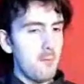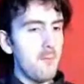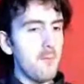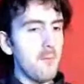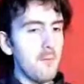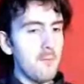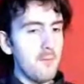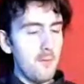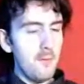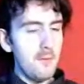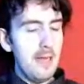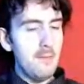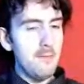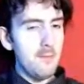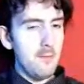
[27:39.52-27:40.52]
Oh
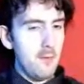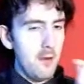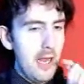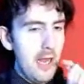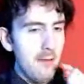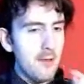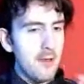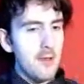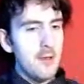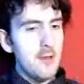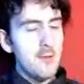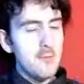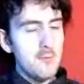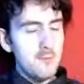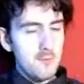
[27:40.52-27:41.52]
yeah. Oh,
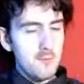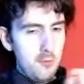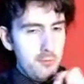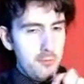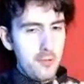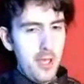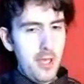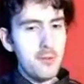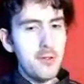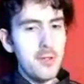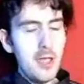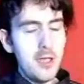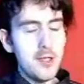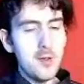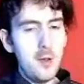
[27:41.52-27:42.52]
that
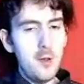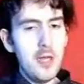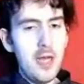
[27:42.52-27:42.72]
was